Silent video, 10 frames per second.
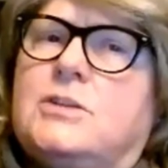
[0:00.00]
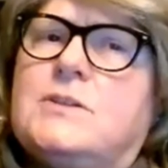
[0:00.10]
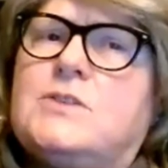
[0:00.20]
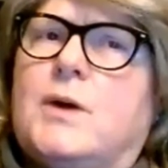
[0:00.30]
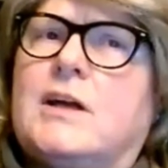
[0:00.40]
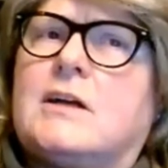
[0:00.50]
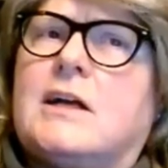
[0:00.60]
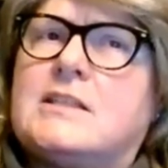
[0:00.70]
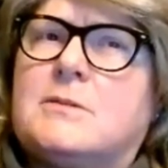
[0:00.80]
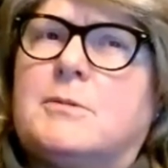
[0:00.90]
this, I think, too, is
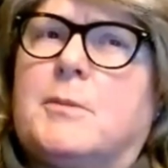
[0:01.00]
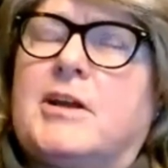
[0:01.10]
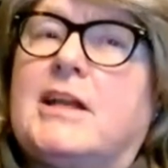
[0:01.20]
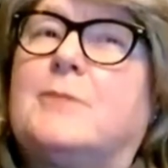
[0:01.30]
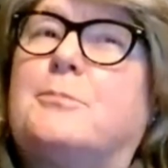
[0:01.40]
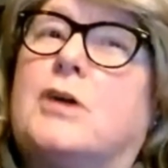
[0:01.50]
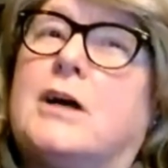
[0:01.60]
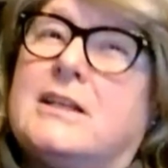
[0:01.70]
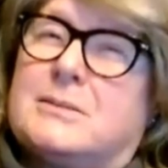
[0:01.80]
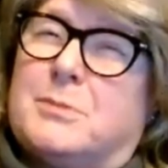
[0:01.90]
where customer marketing
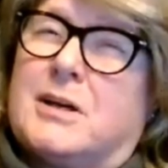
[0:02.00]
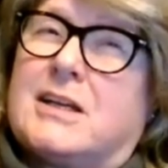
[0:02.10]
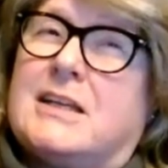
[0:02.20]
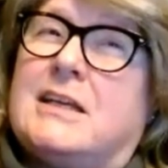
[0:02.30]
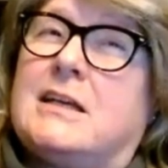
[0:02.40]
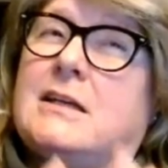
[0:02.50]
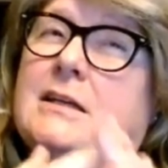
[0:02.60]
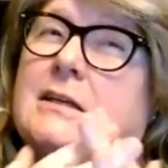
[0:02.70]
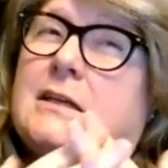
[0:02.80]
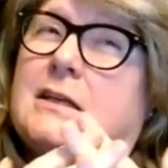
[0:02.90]
and product
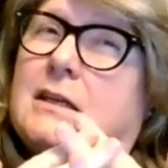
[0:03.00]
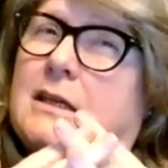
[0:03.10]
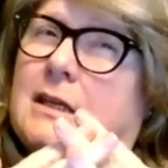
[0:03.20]
marketing